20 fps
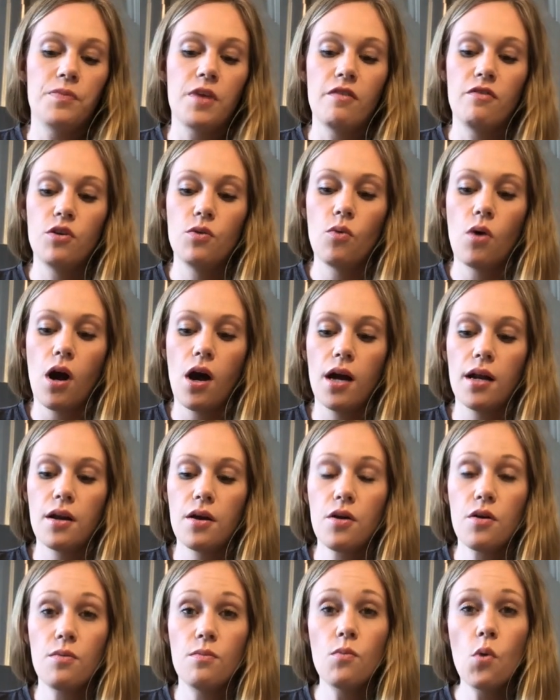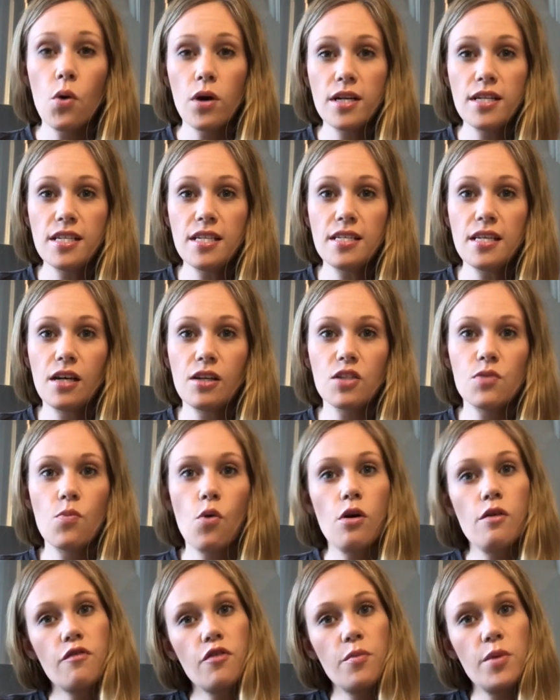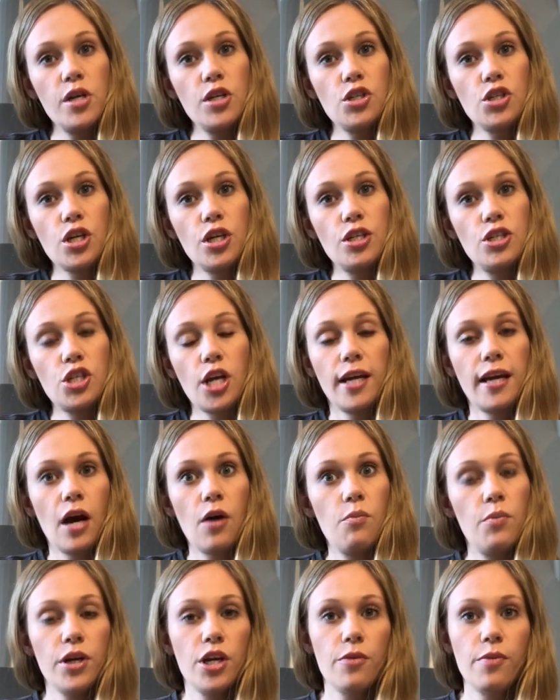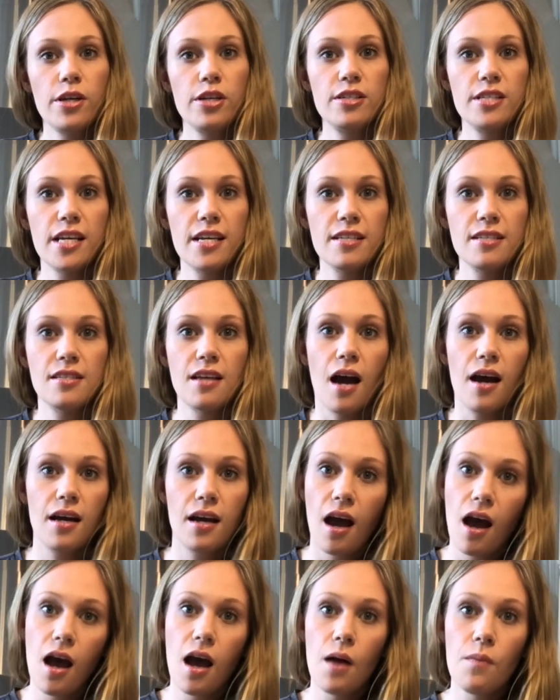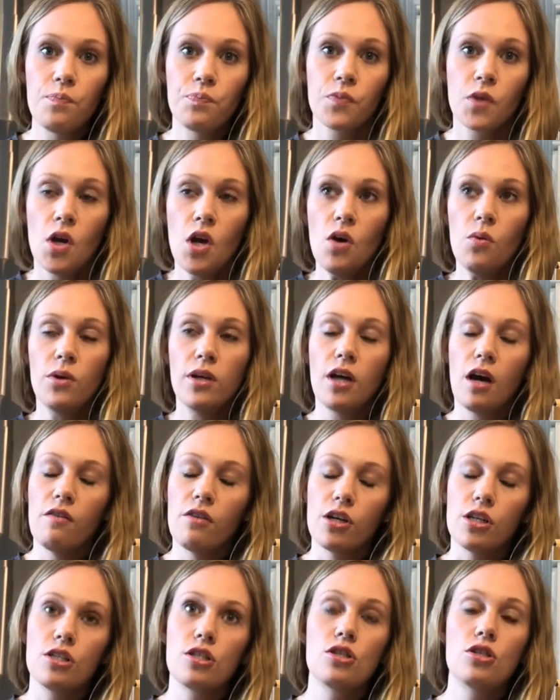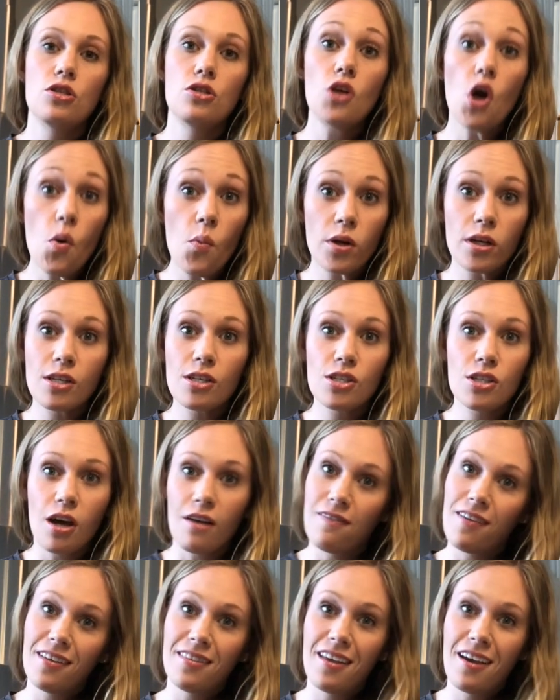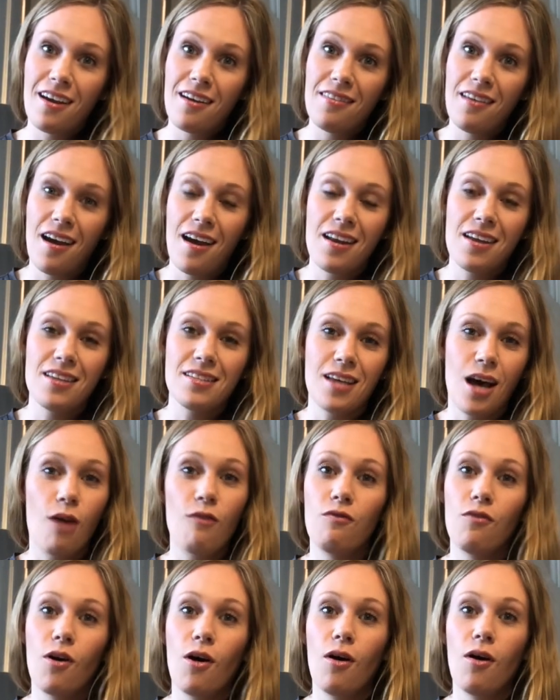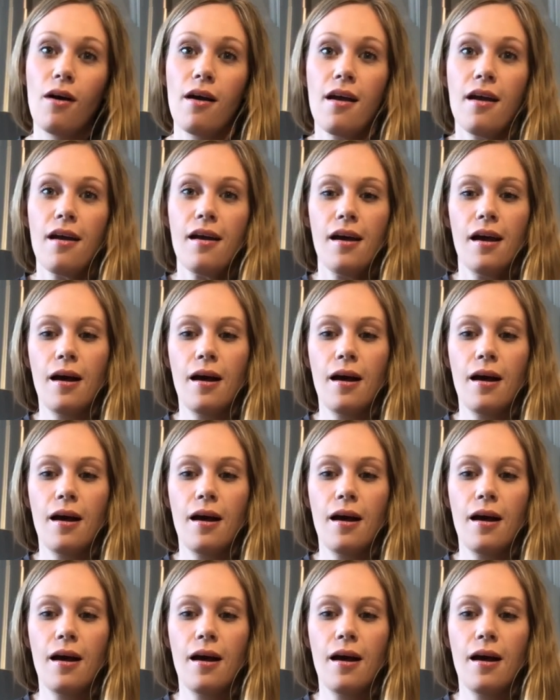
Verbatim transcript: If you want more details, more information, check out biggerbetterdays.com. We cover so much stuff on there that is helpful.